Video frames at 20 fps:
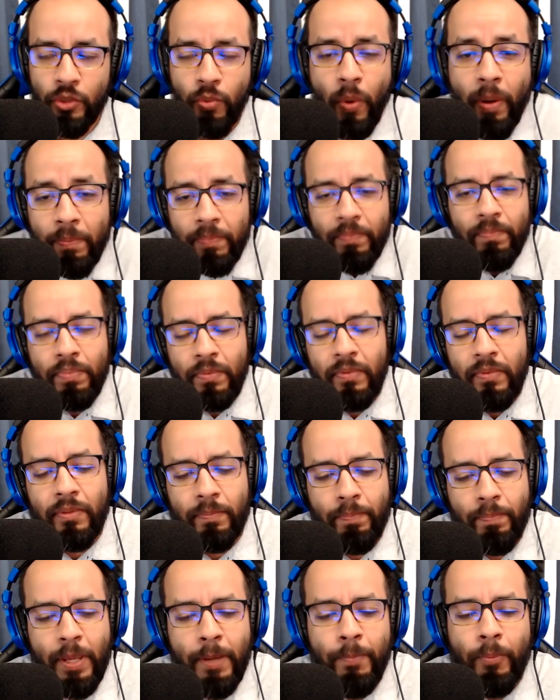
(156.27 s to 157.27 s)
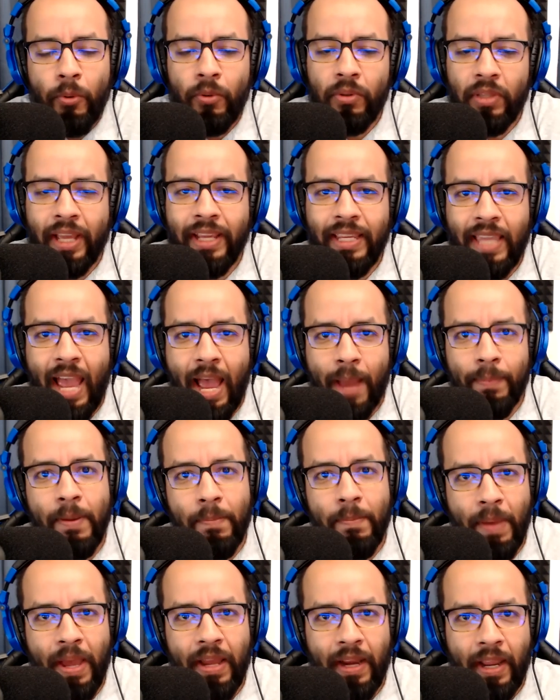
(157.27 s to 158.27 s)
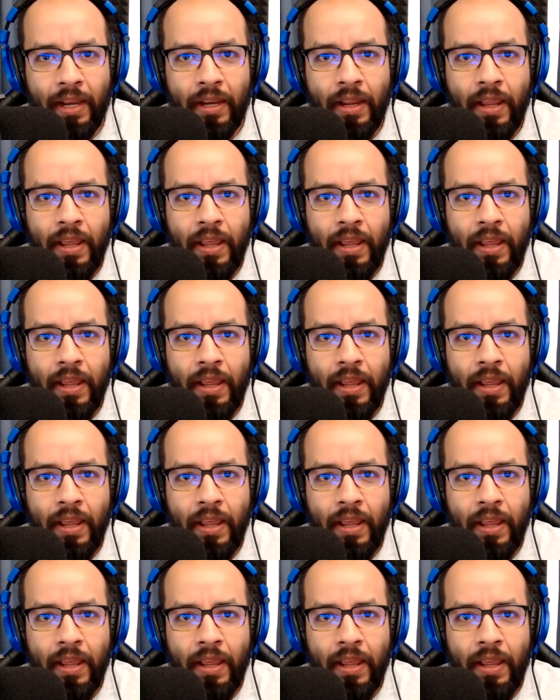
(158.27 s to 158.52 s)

Well, people like Abby Bennett,